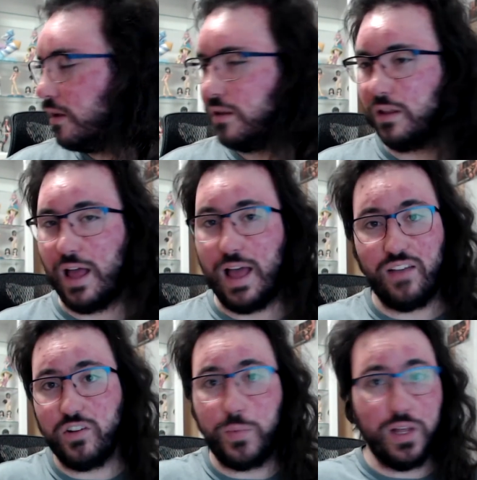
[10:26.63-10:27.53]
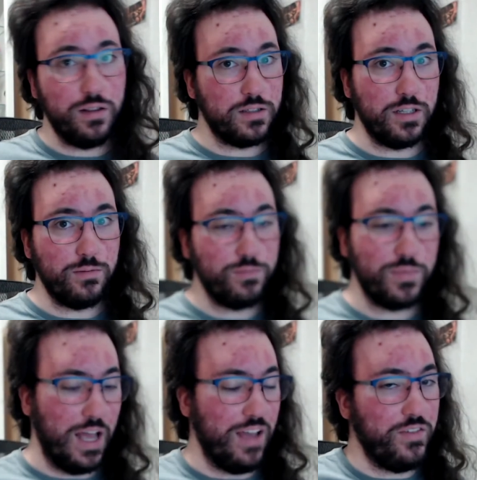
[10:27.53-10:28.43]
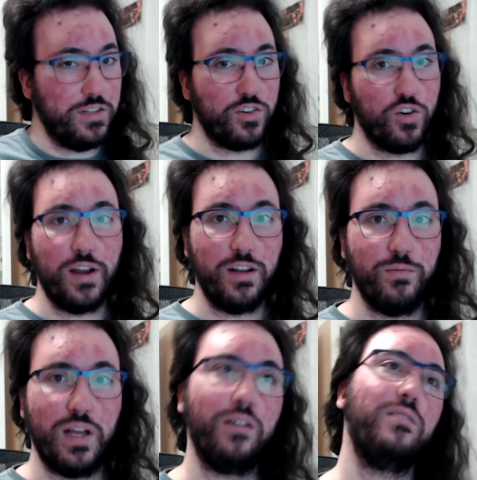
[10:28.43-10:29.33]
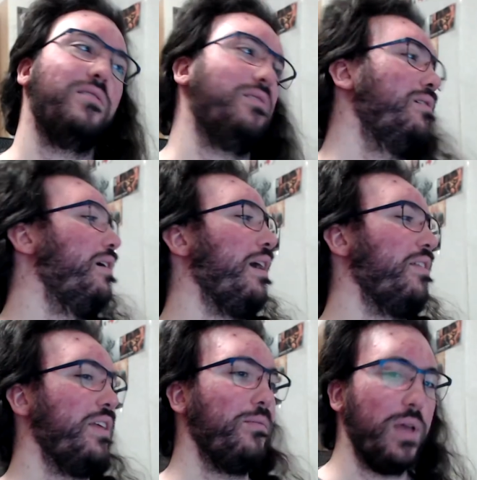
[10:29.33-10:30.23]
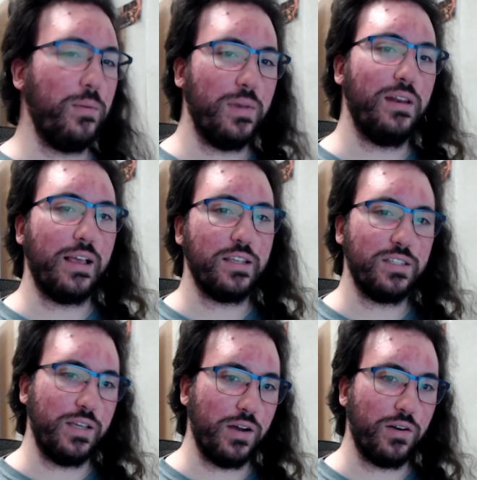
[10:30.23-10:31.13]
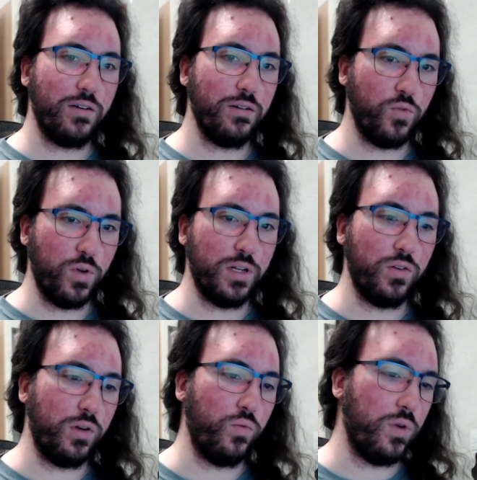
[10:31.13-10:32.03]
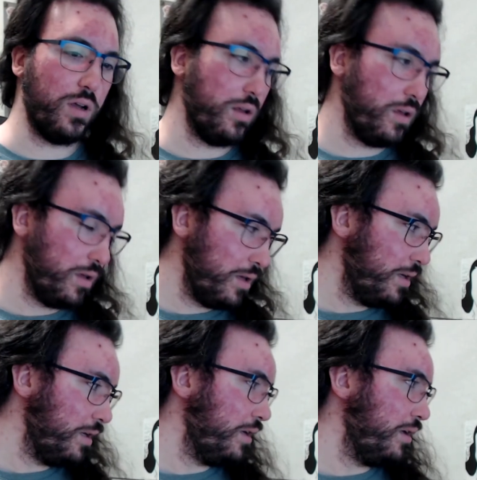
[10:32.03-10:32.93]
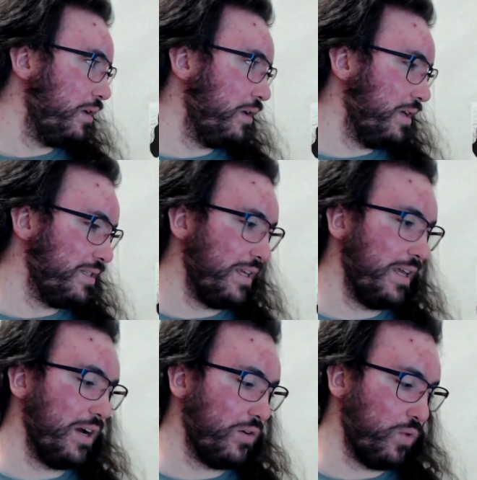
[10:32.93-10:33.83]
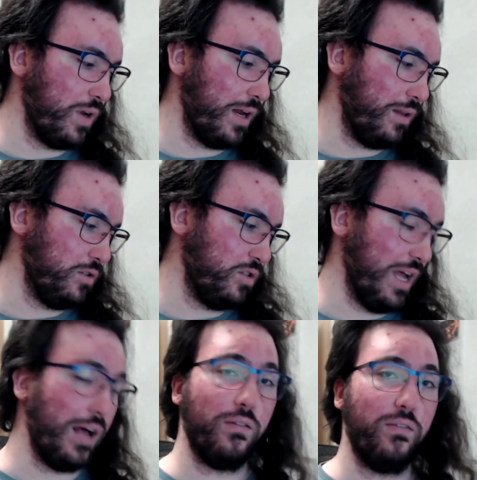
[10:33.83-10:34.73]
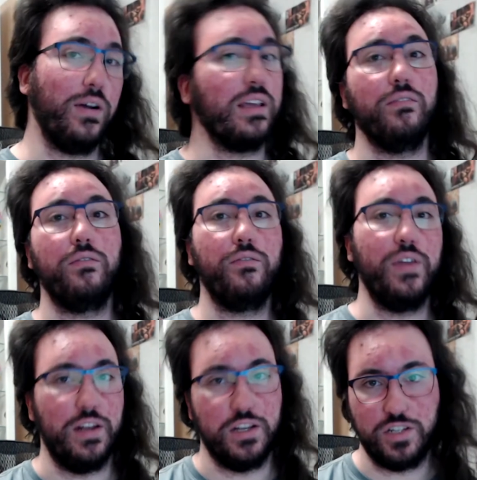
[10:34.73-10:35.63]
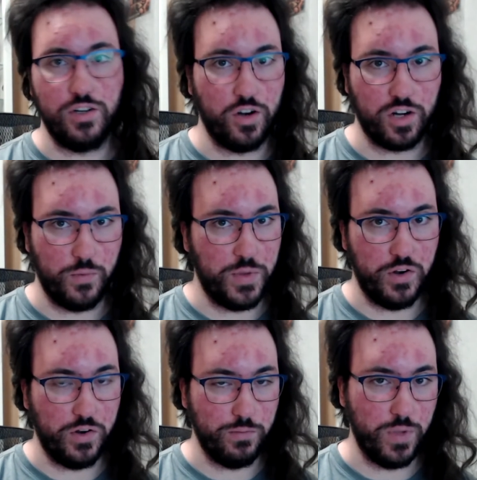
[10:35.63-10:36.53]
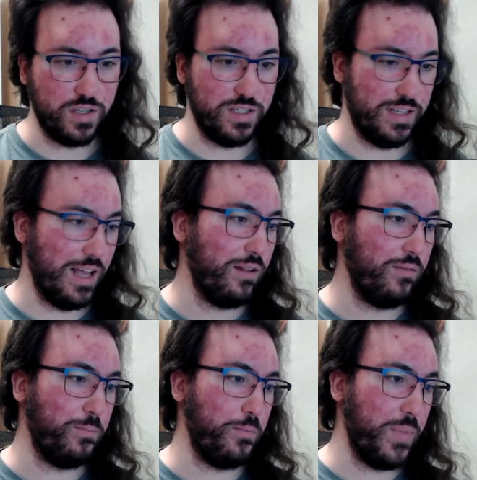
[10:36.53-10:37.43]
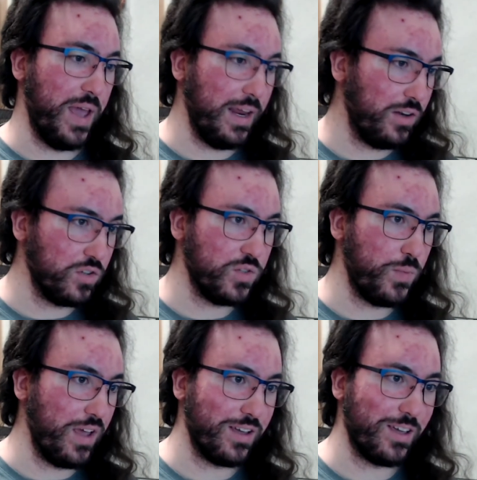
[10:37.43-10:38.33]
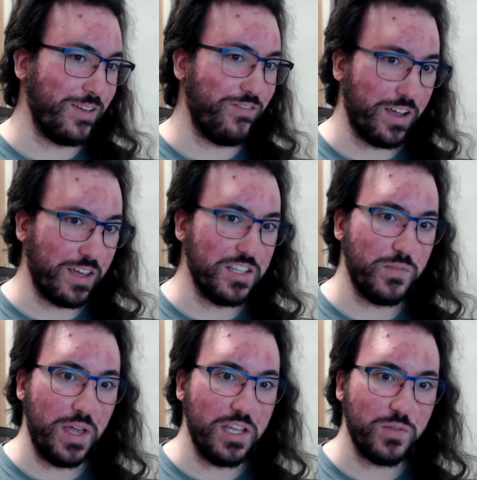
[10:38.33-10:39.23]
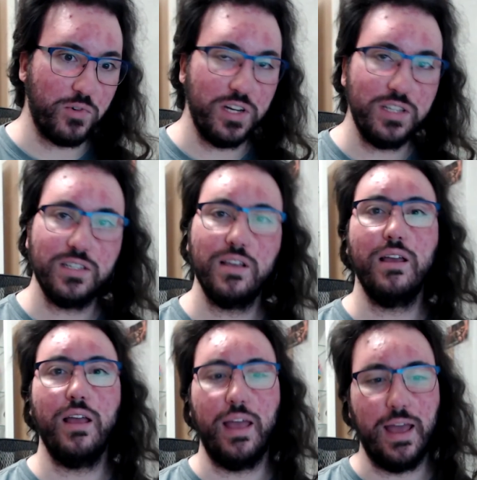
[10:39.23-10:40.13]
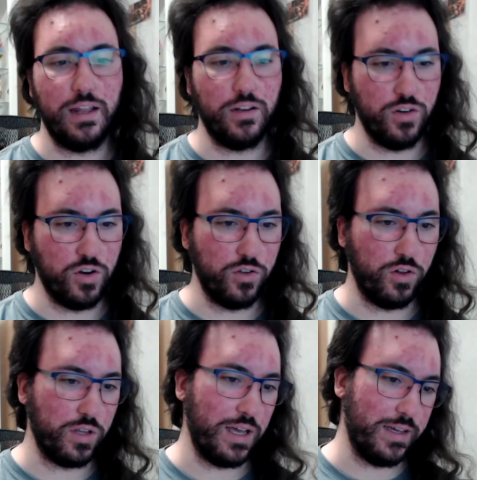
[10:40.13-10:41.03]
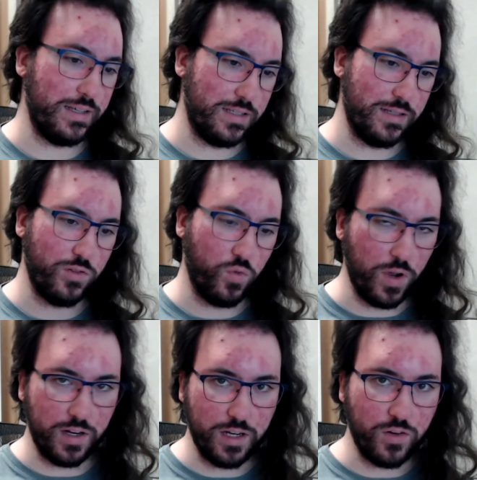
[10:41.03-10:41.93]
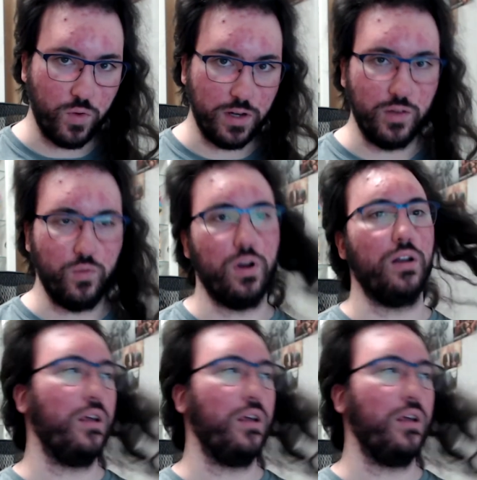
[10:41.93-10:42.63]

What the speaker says: I haven't built them. I haven't tried them out. I think maybe next year, 2021, is the year where I'll fucking finish the Dark Imperium box set. I'll paint those fucking Space Marines and Nurgle guys. 2021.